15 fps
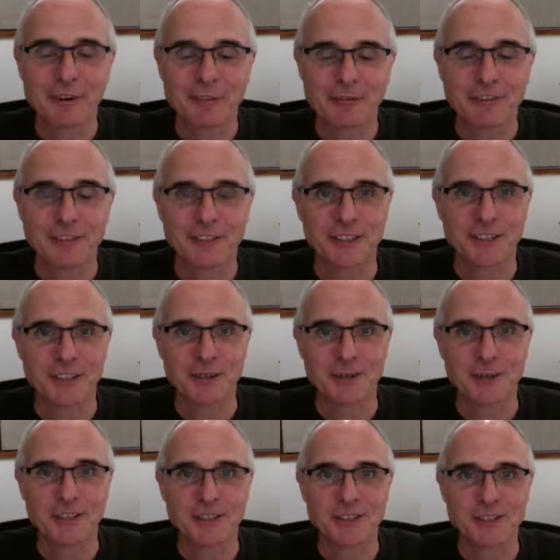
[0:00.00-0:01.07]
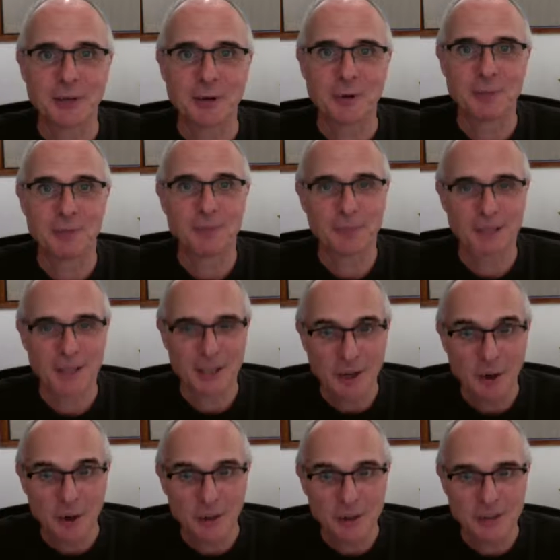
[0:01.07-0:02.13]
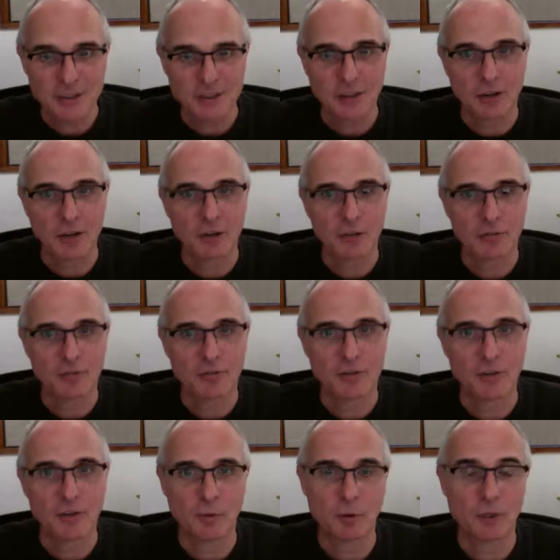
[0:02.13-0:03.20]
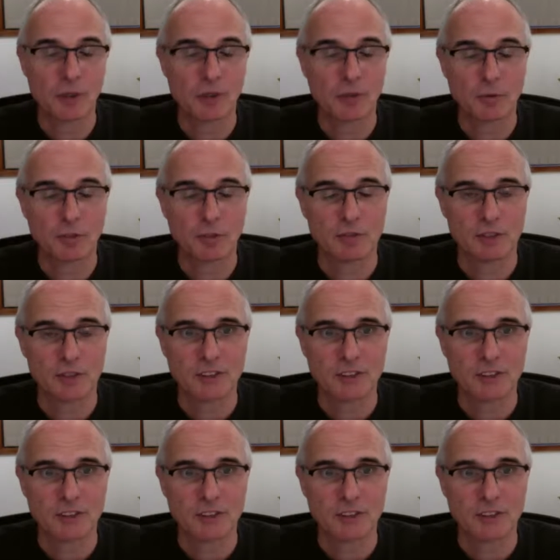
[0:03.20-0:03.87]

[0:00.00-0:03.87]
confident in doing so because of the work that we've done